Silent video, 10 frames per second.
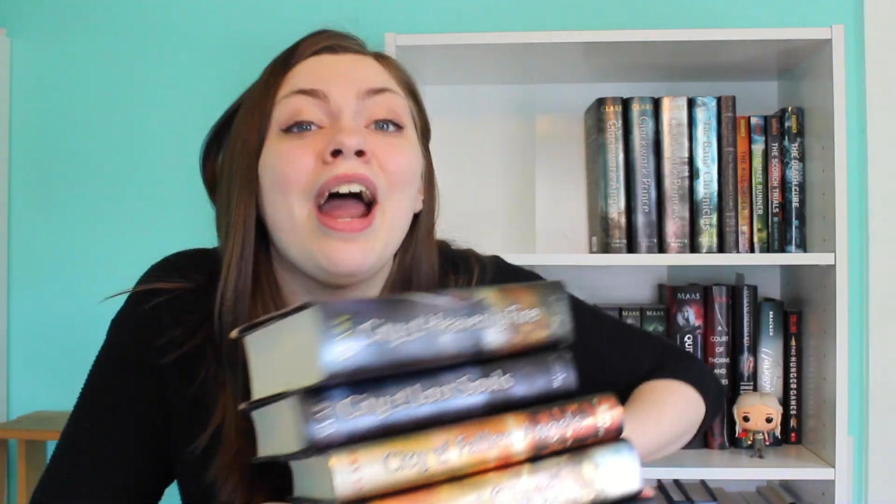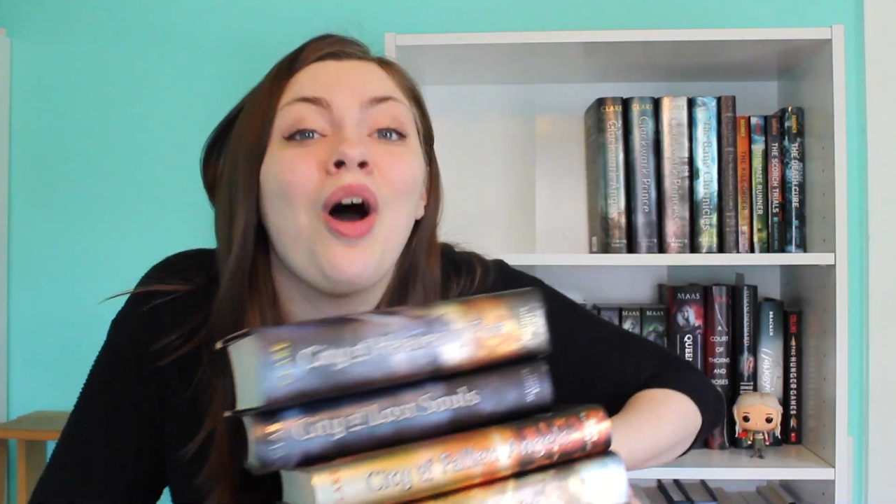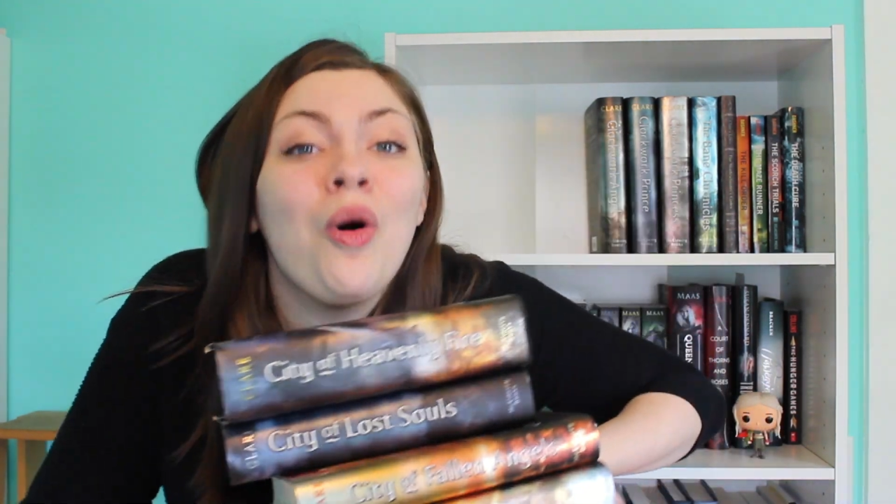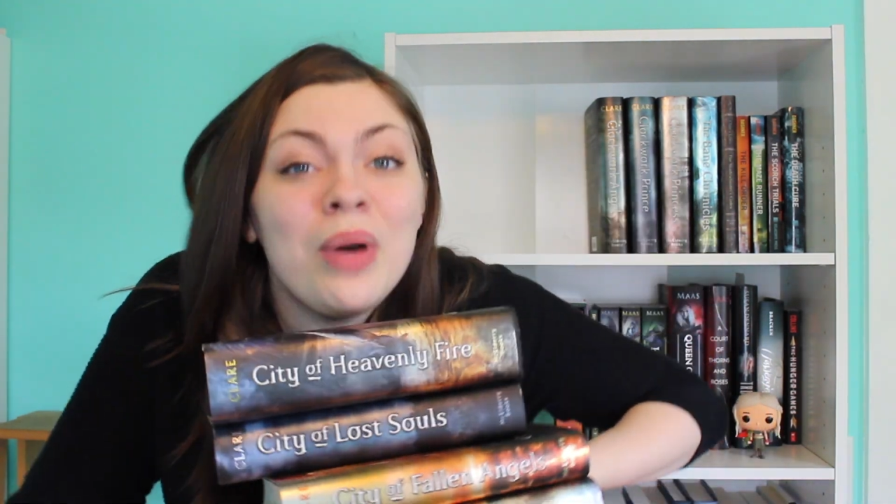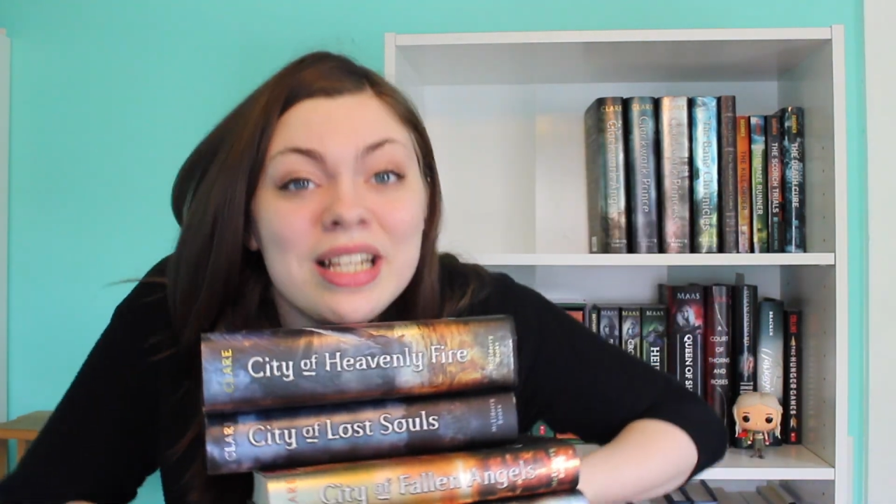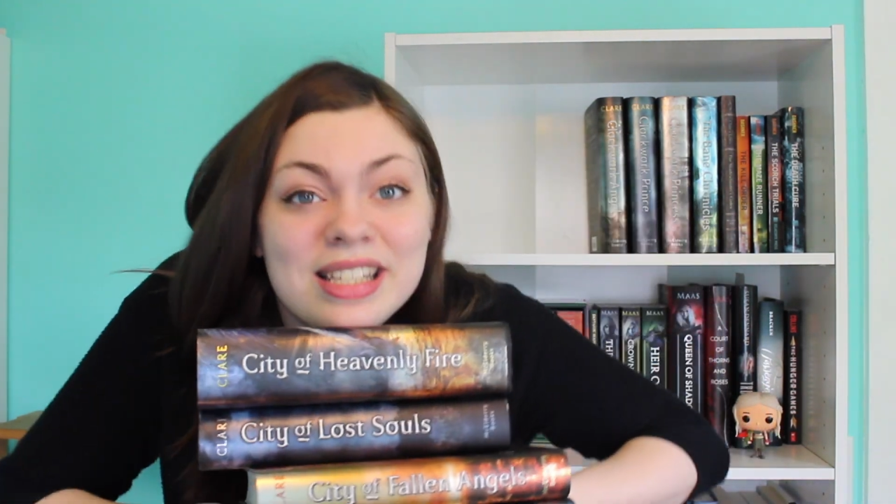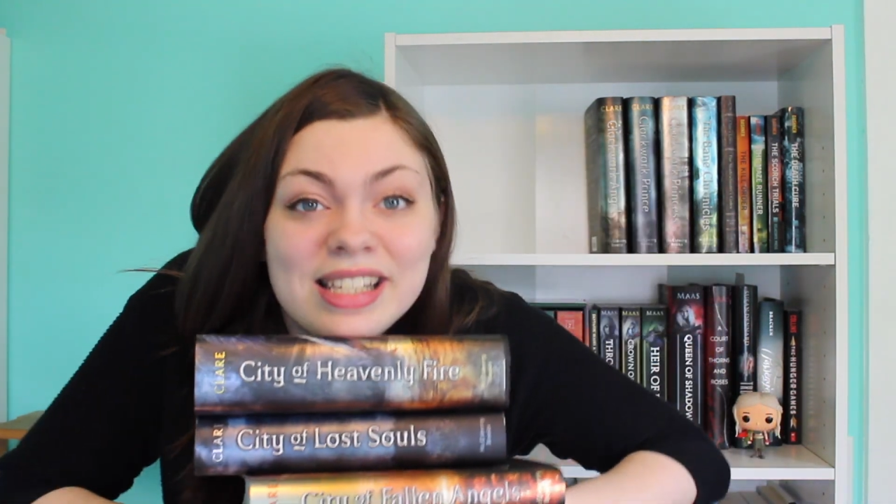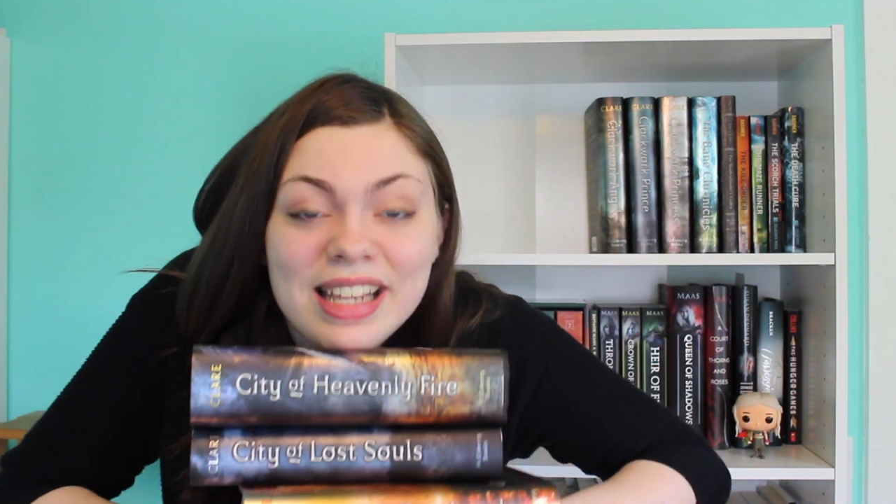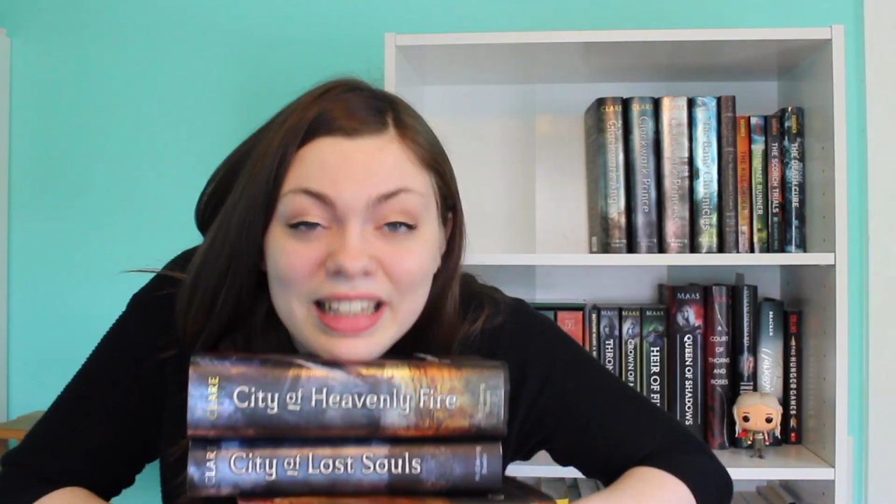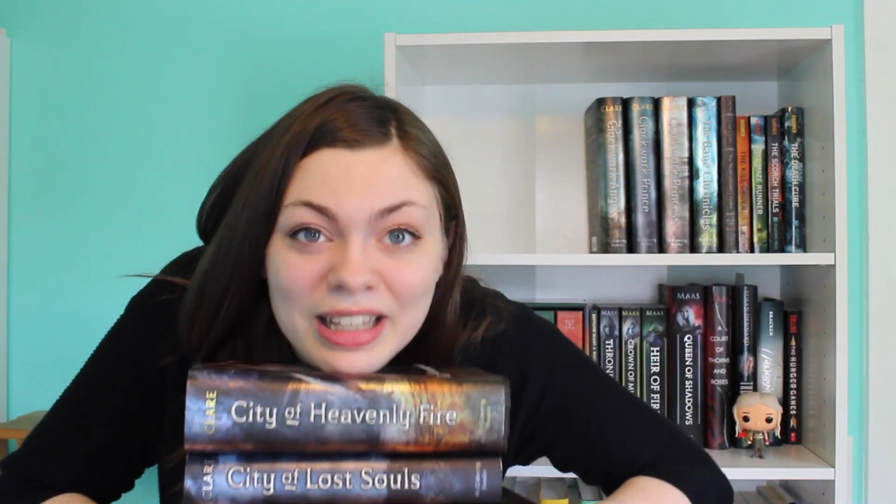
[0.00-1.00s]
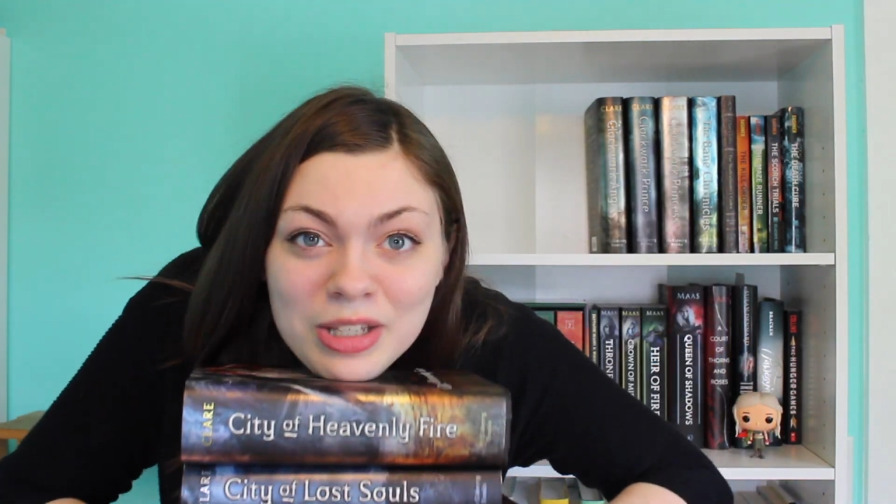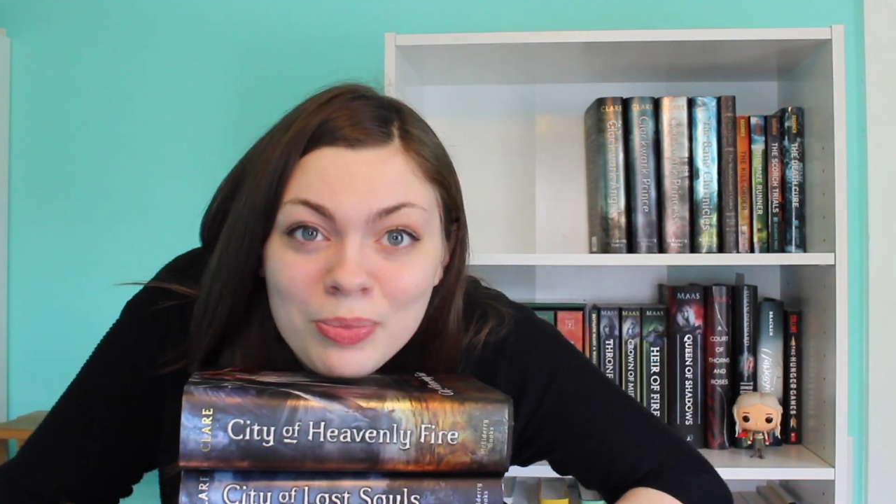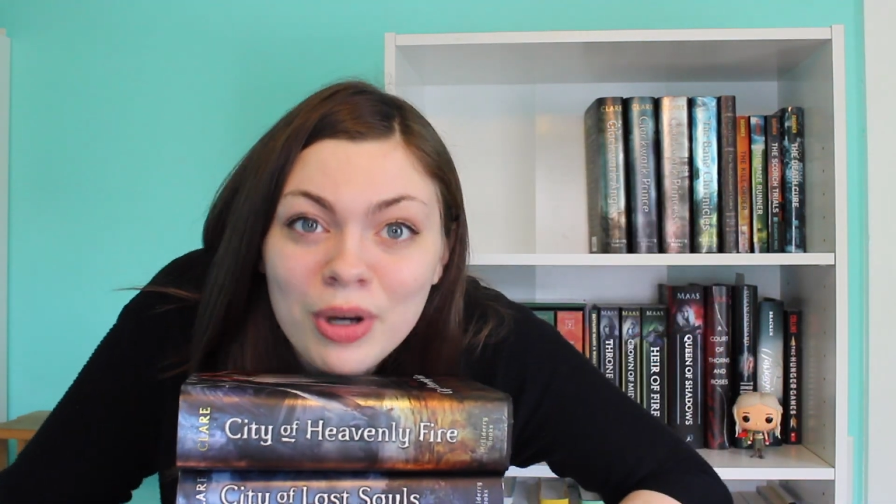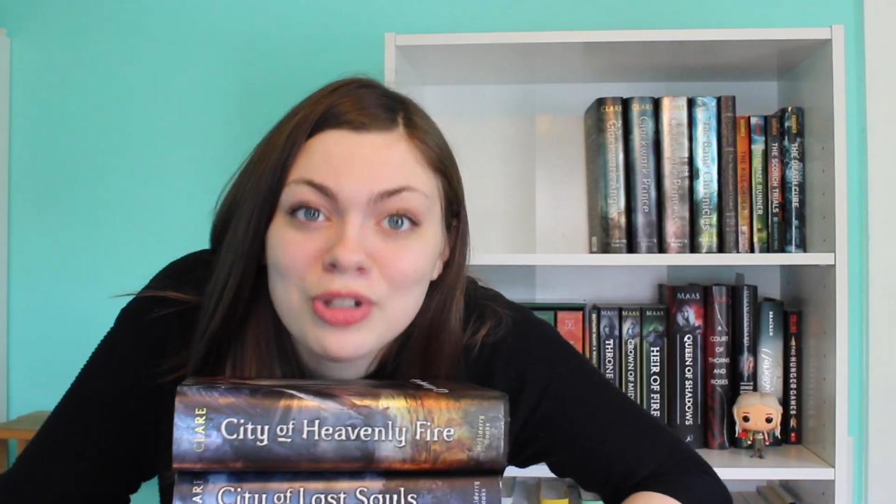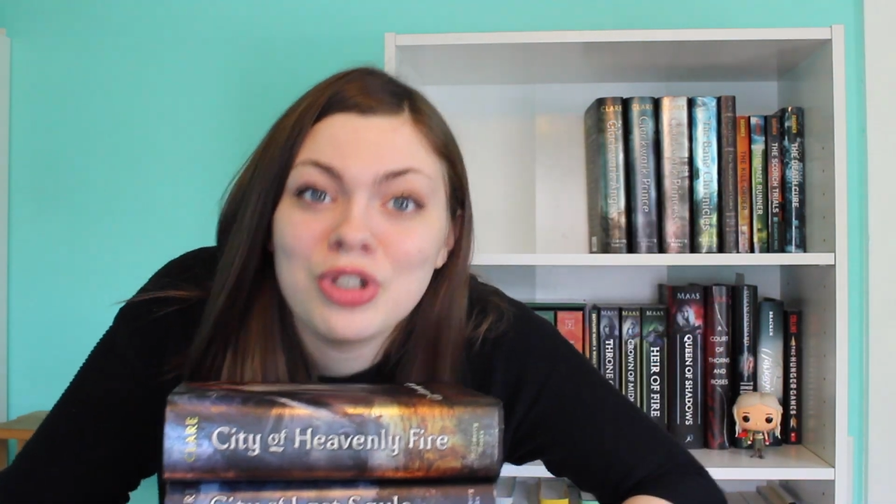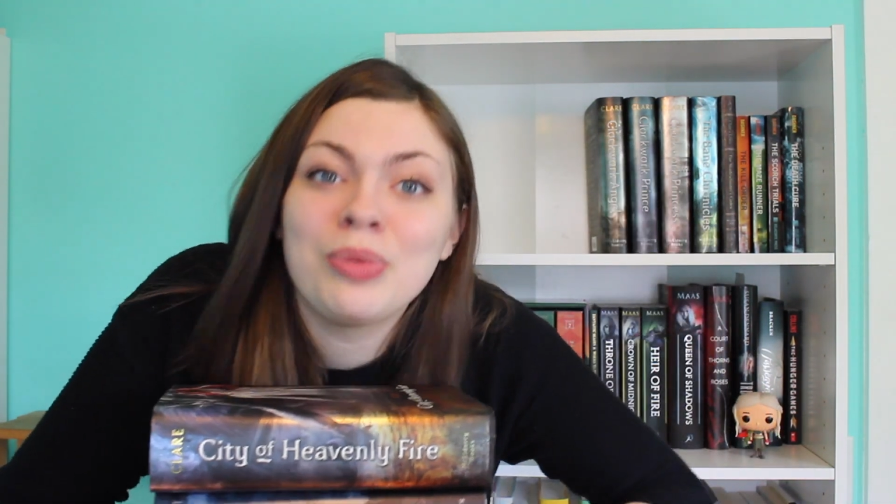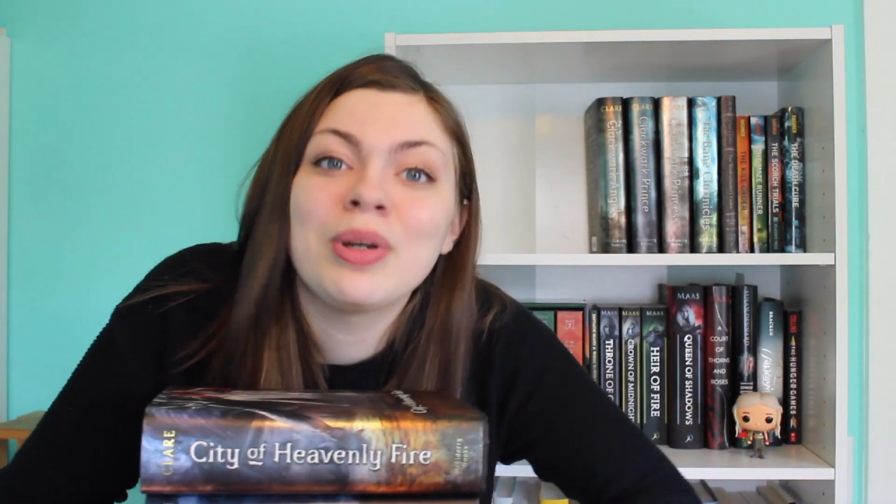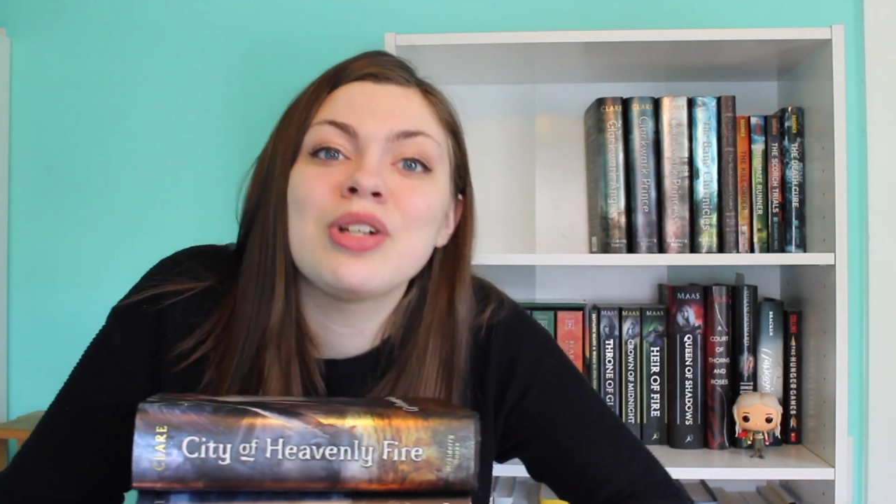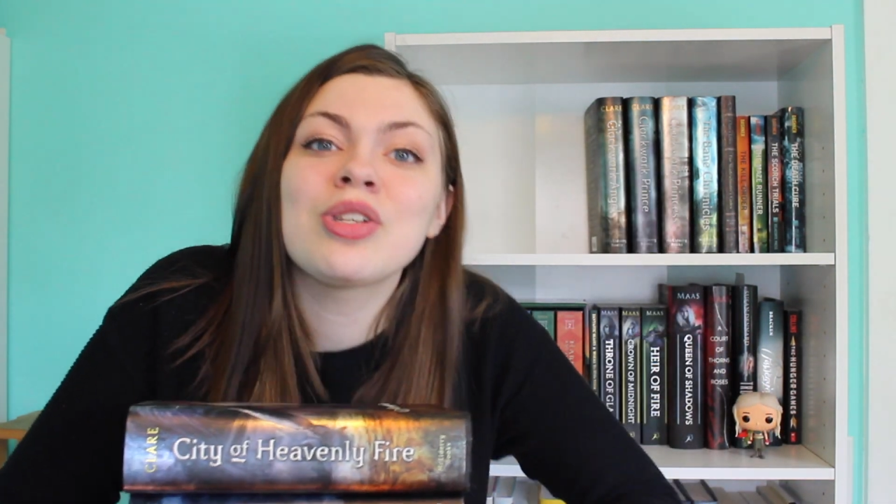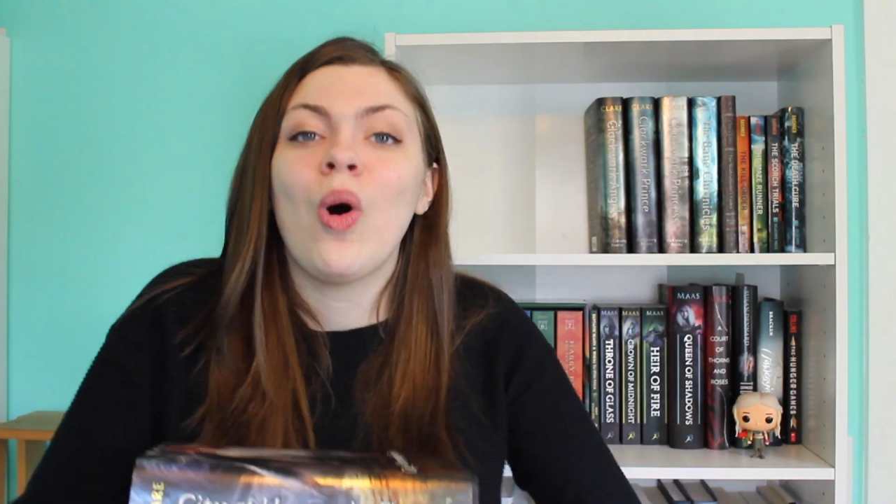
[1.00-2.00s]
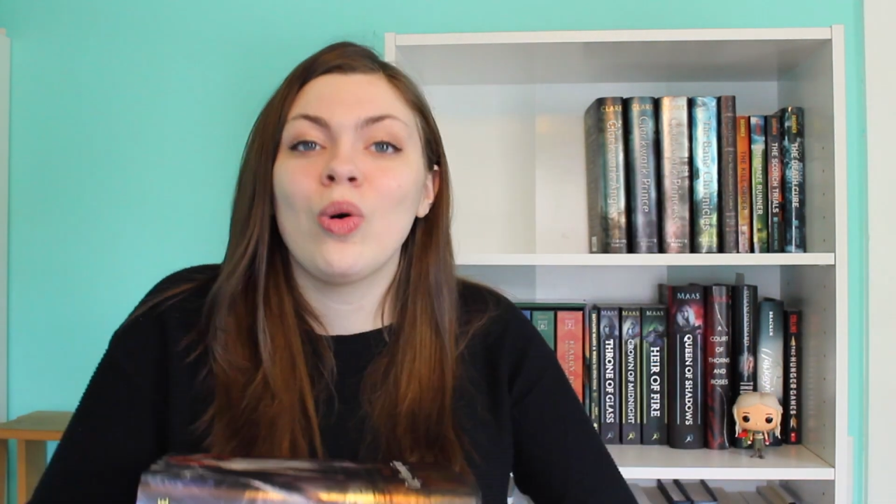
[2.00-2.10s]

I always see these booktubers